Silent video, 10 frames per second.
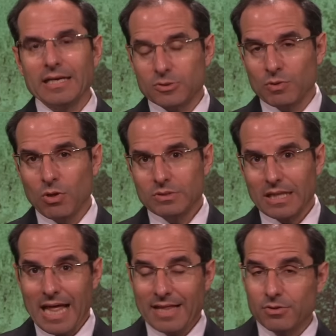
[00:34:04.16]
As we know, the
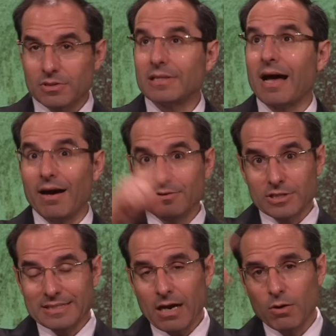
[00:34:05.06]
ladder that, uh,
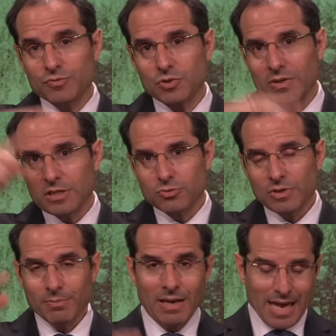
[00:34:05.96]
that Yaakov saw in the
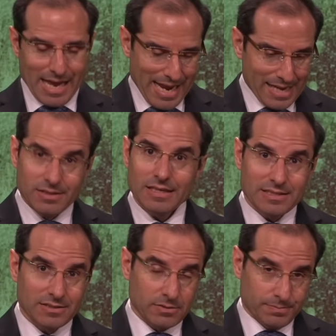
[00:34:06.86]
dream had
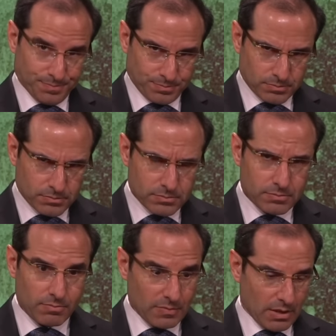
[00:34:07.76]
his
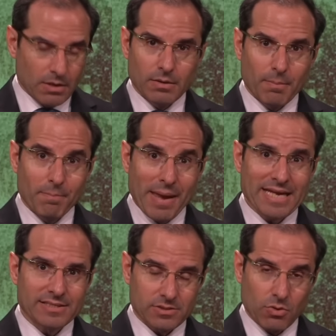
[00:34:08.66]

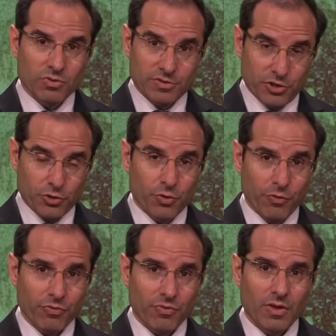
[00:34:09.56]
base on the
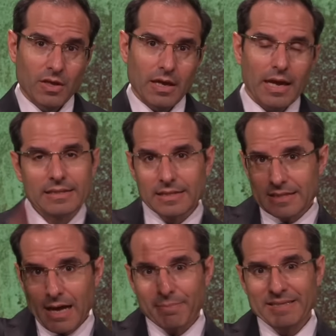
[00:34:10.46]
earth and the
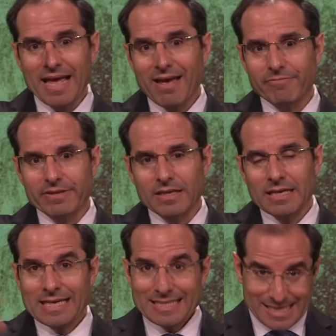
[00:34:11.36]
top in heaven.
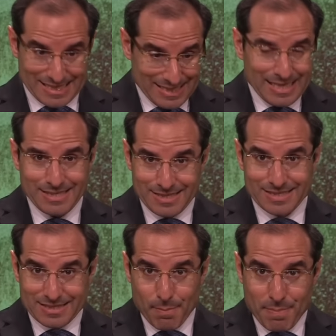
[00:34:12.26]
He says, this
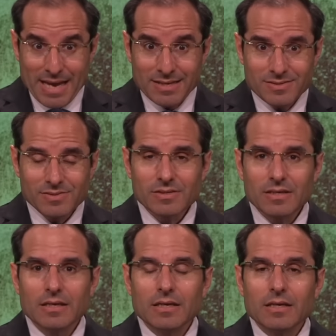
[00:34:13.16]
is the base,
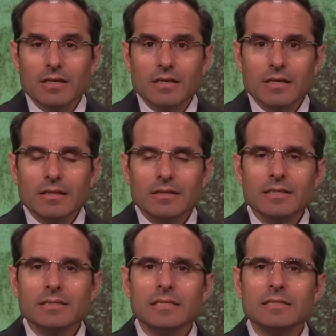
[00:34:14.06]

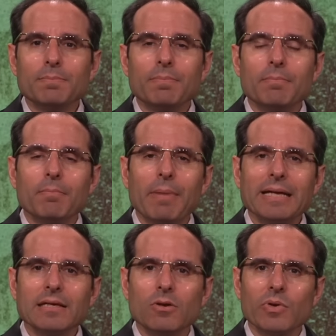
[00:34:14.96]
this is
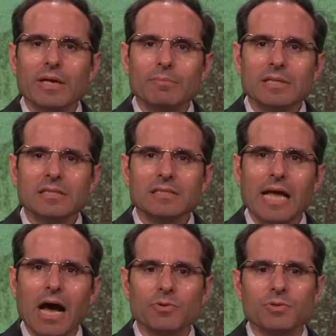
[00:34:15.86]
Beit Elokim, this is
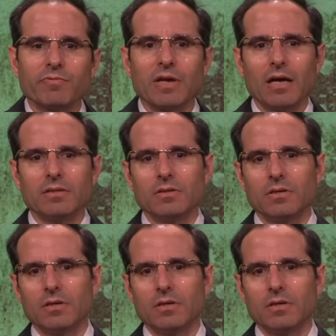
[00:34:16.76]
the house of God.